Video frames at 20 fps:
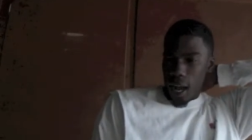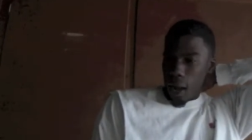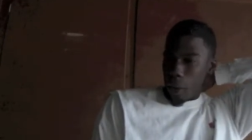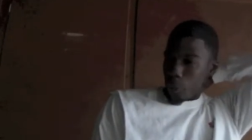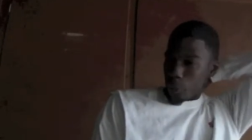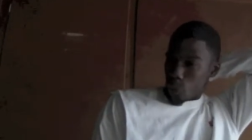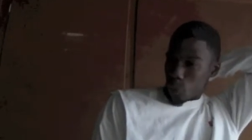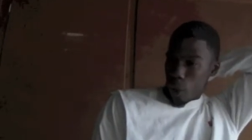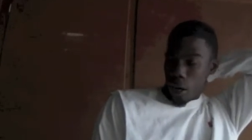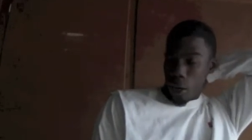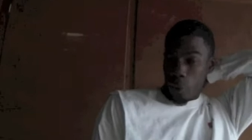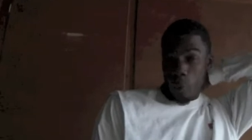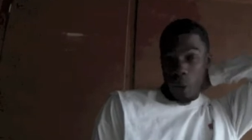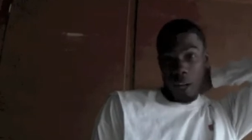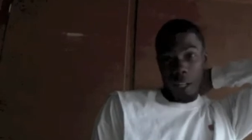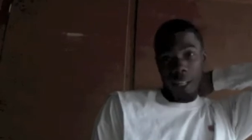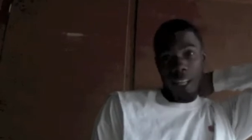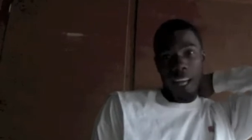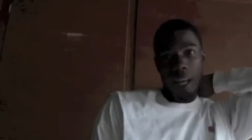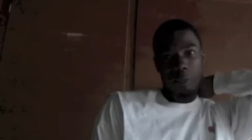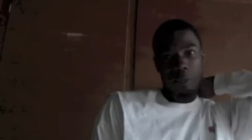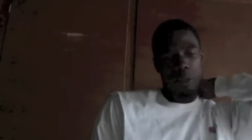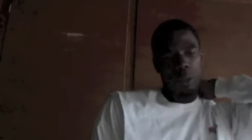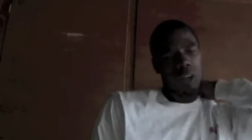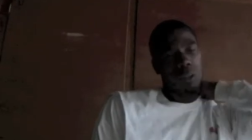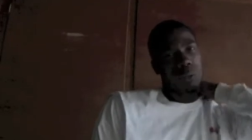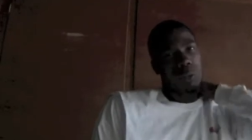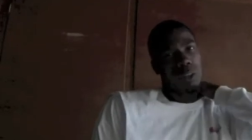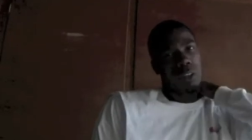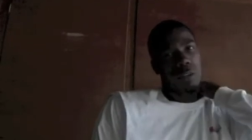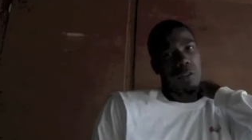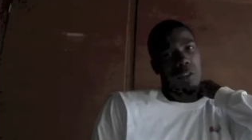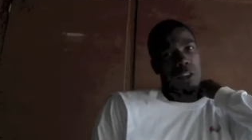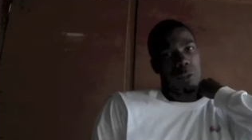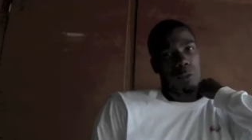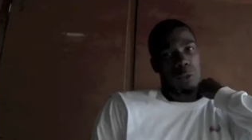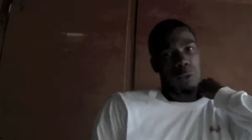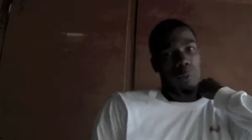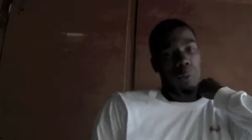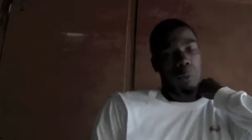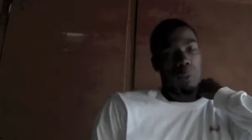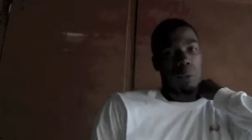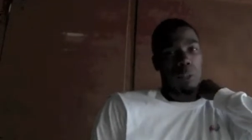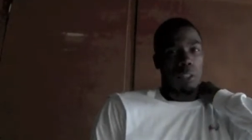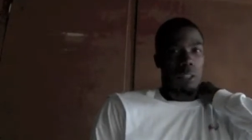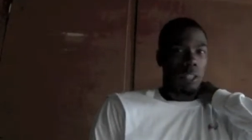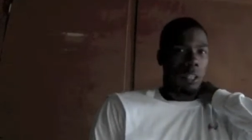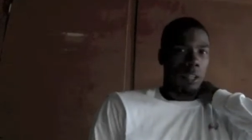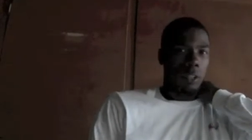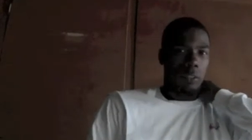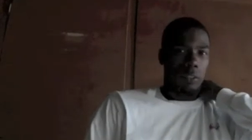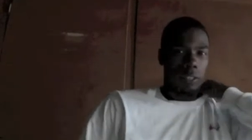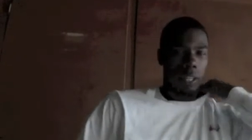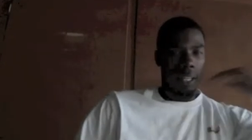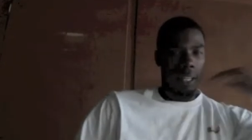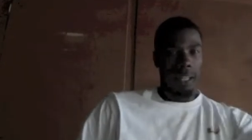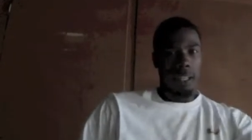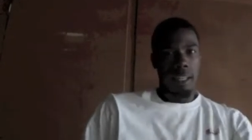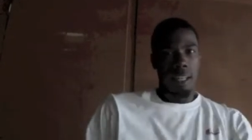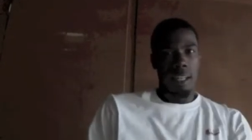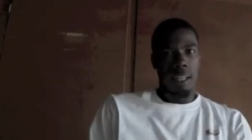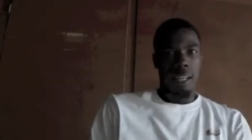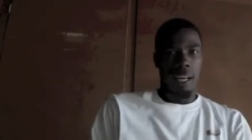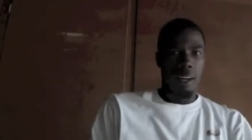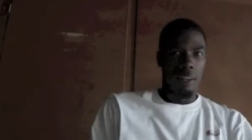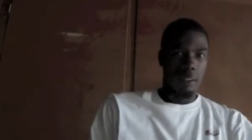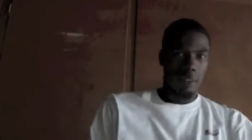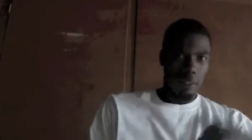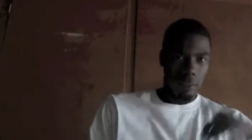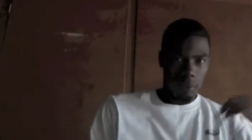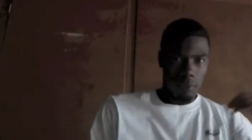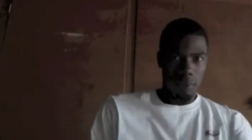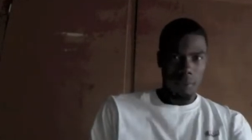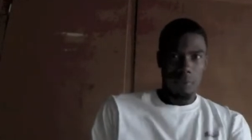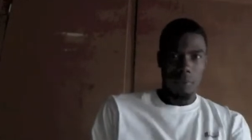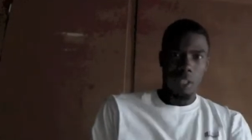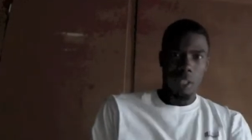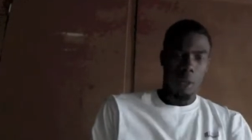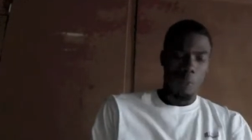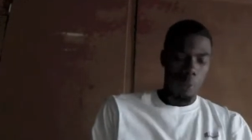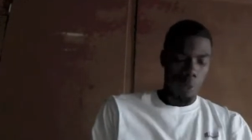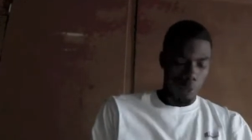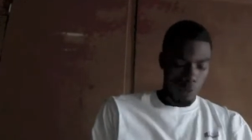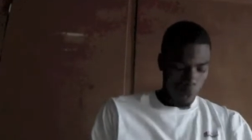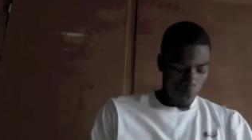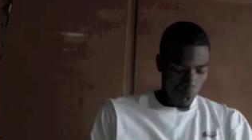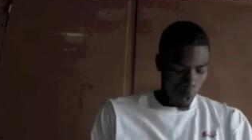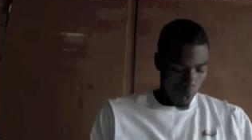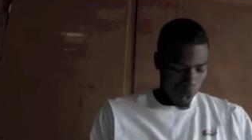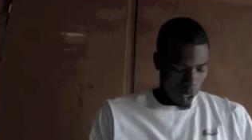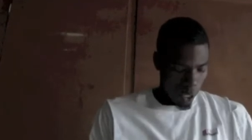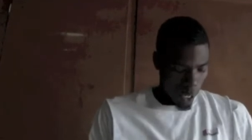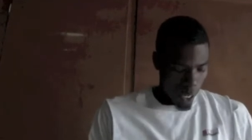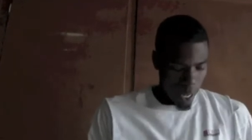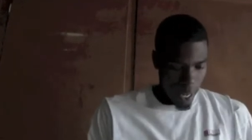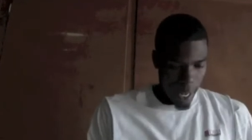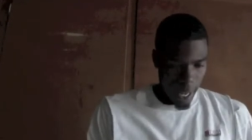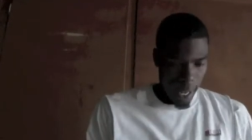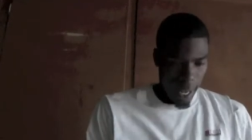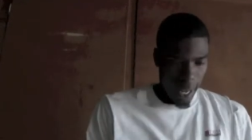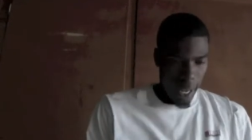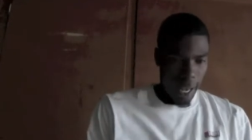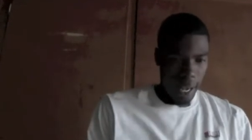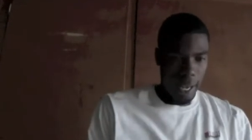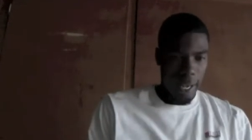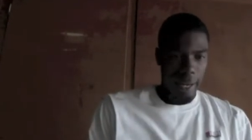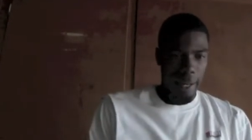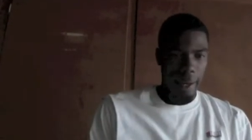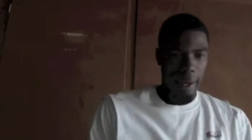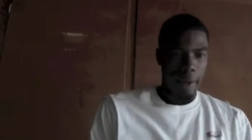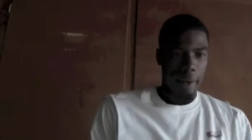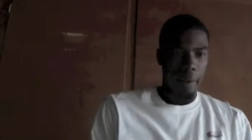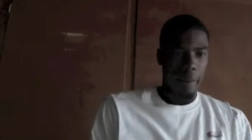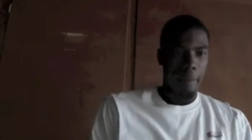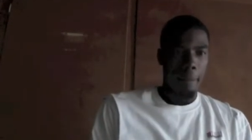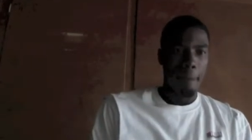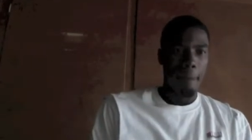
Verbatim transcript: I was running laps. You know, I was one of the first two people you know that they allow you know move forward, and. Uh,